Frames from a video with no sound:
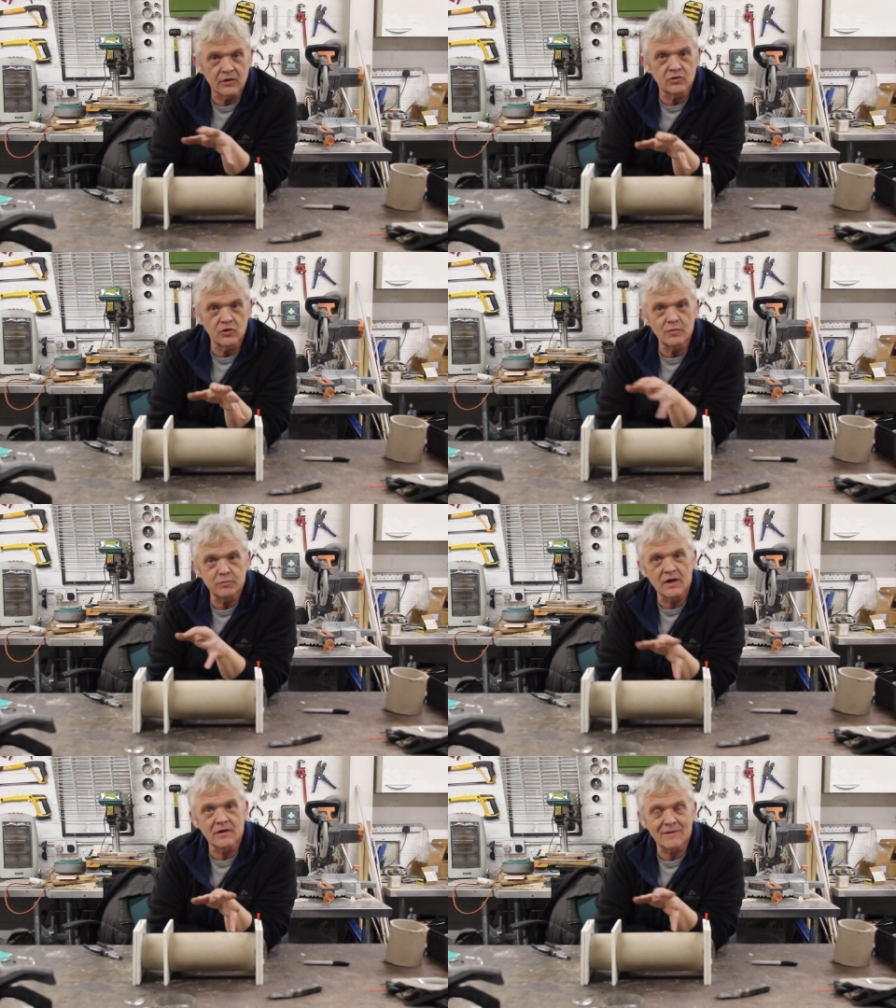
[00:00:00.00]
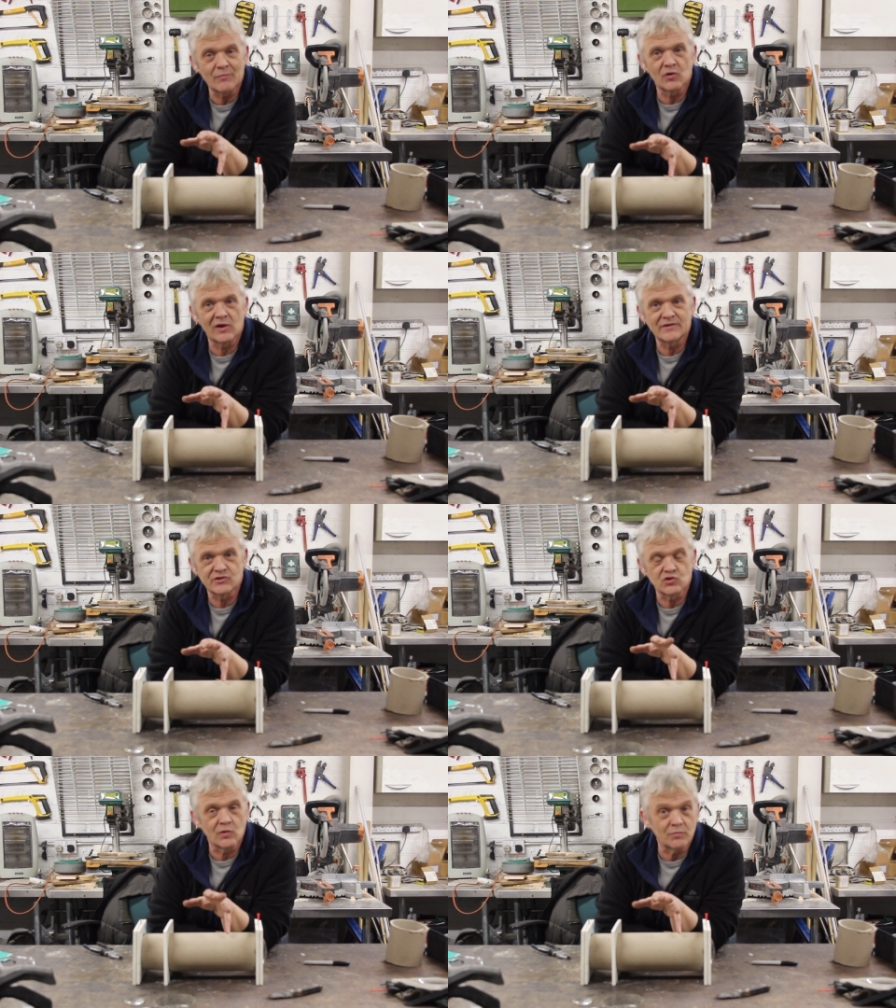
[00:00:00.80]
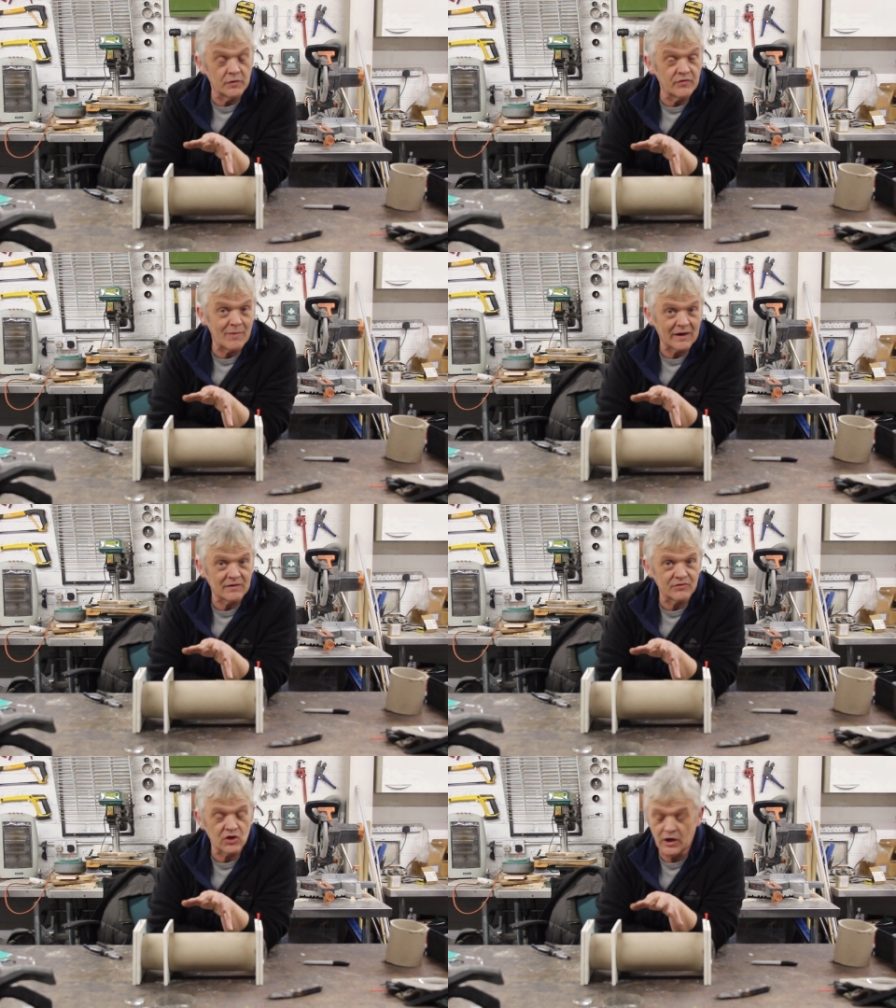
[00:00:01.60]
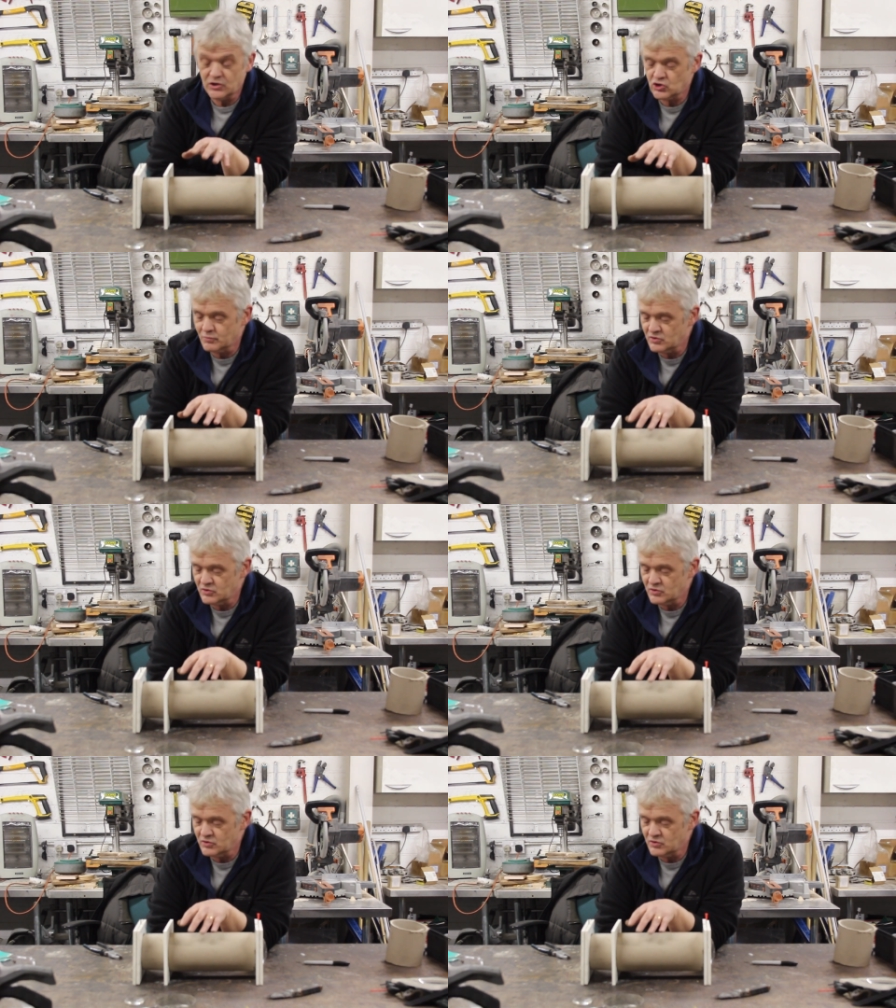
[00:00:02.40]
I could do with playing around with the lenses to improve the magnification,